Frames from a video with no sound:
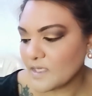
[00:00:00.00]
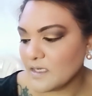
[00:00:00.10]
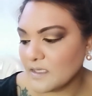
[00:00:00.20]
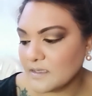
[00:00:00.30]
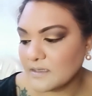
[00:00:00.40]

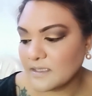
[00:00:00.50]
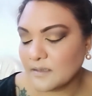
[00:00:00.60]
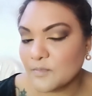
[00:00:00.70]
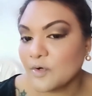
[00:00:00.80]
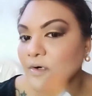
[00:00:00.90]
A little
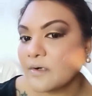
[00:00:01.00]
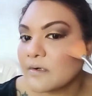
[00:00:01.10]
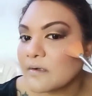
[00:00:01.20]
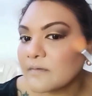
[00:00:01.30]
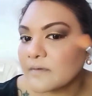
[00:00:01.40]
more
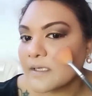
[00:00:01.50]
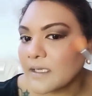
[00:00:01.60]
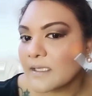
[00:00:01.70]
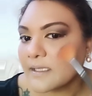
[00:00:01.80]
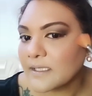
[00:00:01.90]
of the
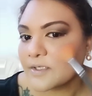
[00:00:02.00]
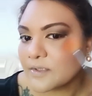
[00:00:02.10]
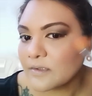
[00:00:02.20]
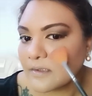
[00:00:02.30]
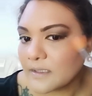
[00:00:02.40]

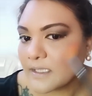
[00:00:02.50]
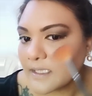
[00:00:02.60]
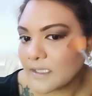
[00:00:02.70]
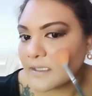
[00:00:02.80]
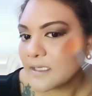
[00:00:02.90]
highlighter
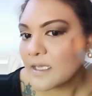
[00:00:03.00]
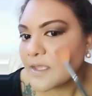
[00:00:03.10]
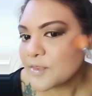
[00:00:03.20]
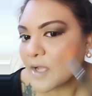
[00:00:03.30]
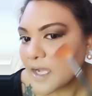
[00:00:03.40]
and
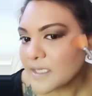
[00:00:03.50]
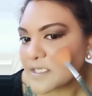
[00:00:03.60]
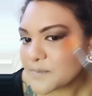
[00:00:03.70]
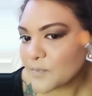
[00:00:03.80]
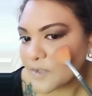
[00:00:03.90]
the
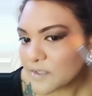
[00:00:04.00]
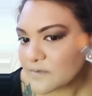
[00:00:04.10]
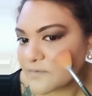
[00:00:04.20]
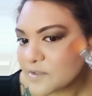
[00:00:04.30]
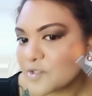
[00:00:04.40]
highest point
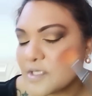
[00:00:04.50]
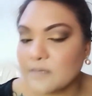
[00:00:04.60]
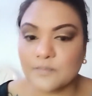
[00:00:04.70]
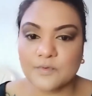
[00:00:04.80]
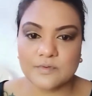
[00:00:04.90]
of your
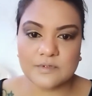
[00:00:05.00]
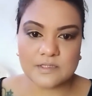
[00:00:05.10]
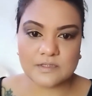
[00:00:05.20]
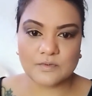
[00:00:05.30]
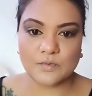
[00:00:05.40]

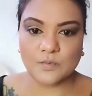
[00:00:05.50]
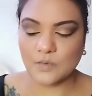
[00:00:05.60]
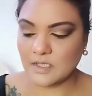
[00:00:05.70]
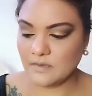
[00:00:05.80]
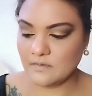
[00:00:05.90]
cheekbones. Wow.